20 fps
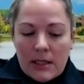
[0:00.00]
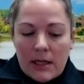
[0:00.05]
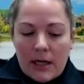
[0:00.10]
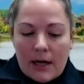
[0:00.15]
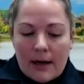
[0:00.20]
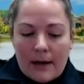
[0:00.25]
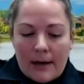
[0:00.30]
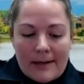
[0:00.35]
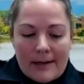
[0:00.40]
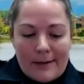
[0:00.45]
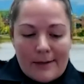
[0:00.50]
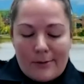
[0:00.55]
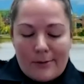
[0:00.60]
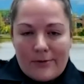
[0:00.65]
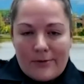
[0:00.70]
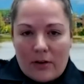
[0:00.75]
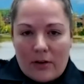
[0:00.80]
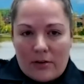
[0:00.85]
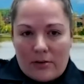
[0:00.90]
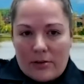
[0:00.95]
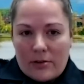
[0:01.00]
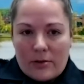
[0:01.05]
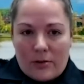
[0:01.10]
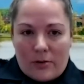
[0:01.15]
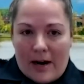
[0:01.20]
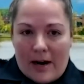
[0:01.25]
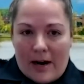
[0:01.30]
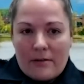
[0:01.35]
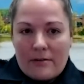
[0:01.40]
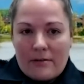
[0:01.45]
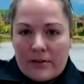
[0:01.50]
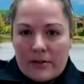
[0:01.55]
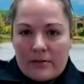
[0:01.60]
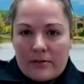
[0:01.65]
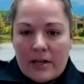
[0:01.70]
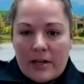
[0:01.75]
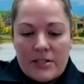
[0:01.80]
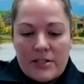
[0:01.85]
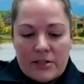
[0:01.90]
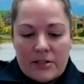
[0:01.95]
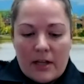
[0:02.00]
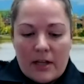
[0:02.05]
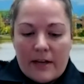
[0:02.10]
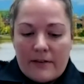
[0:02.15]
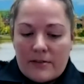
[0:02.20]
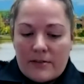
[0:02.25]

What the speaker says: and it'll follow you around for the rest of your life.